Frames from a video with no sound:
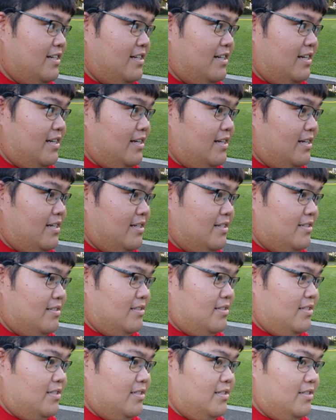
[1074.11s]
and
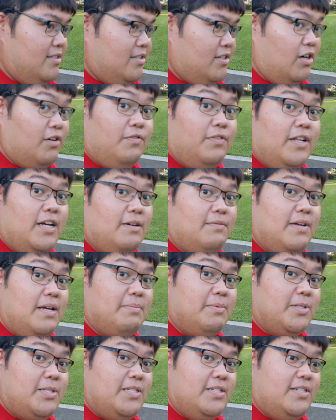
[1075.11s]
hopefully I'll be
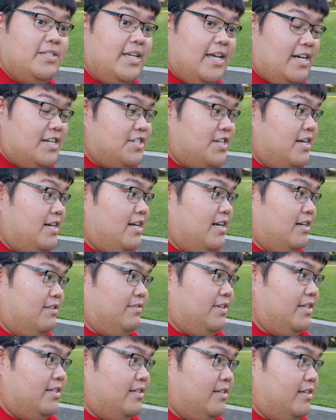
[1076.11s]
able to get a shiny out of it.